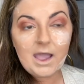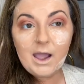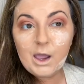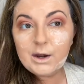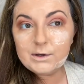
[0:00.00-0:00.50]

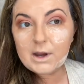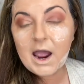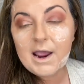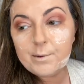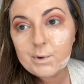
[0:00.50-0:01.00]
And
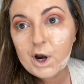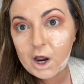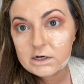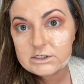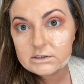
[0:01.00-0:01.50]
I am
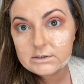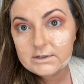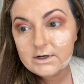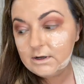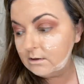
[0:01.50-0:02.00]
not
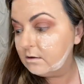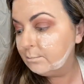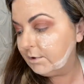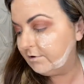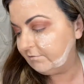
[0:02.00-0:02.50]

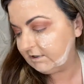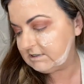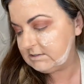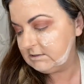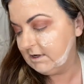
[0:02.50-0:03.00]

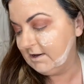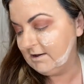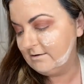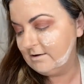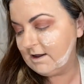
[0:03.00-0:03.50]
perfect
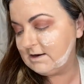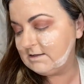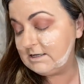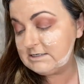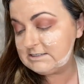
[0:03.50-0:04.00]
at
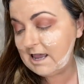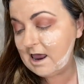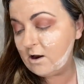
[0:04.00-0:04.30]
this at